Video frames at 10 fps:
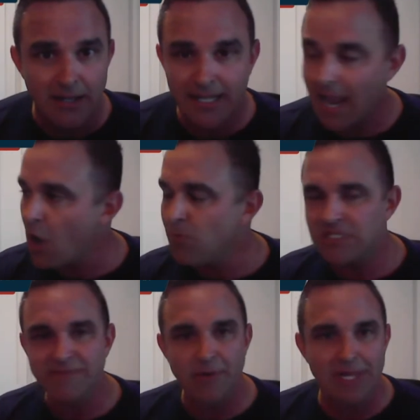like, I
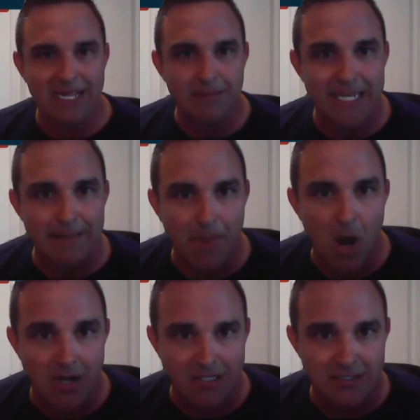almost feel like I'm getting
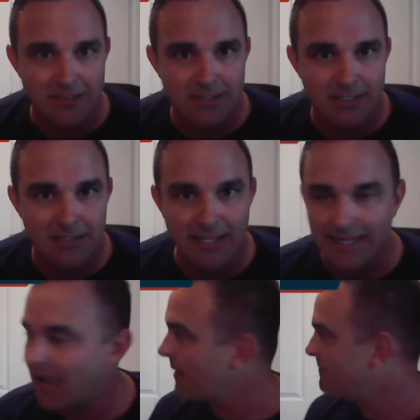punked.
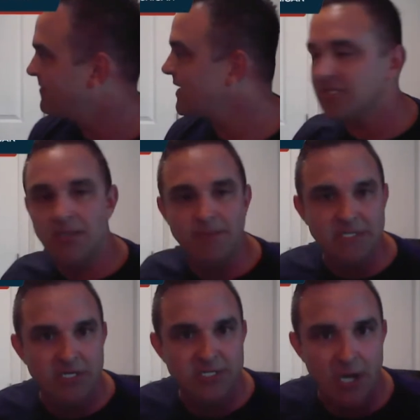Like, I'm thinking
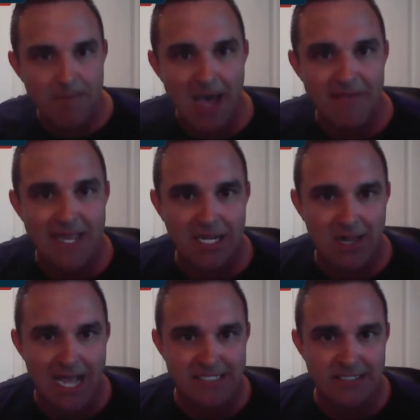somebody's going to jump out of that
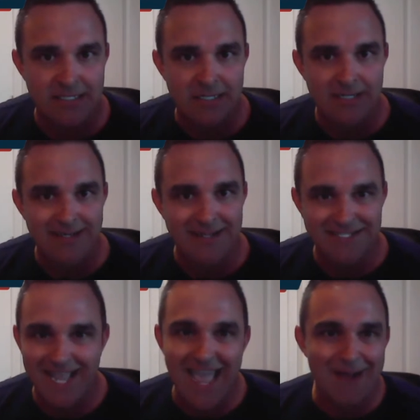closet
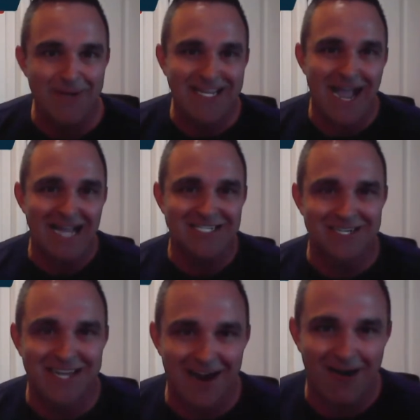and say, "Hey, we
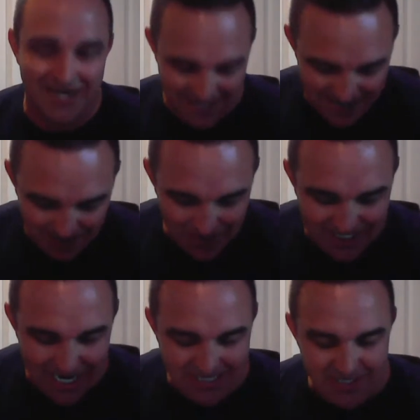got you, Garrett.
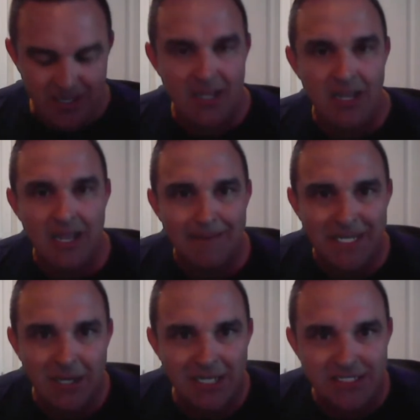We got you,"
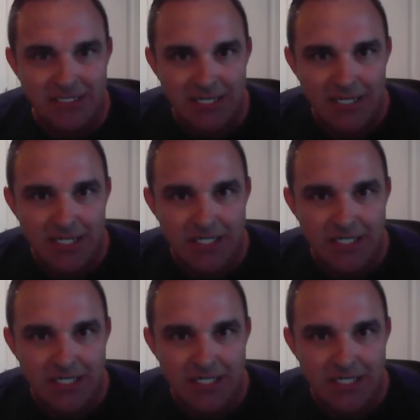because